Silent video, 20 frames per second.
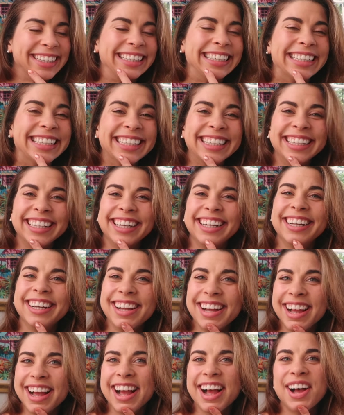
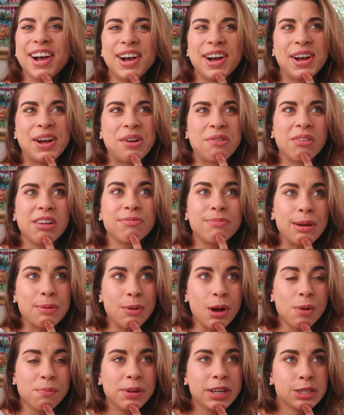if my
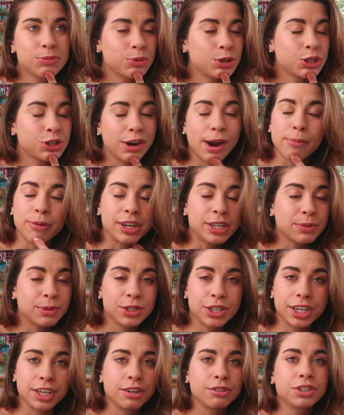mom picks more strawberries,
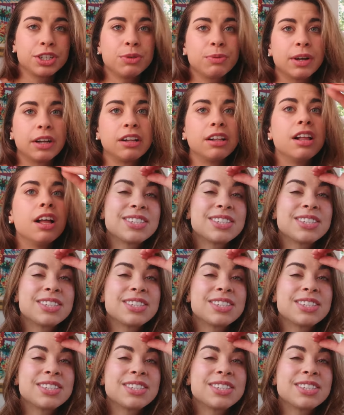which I know she will.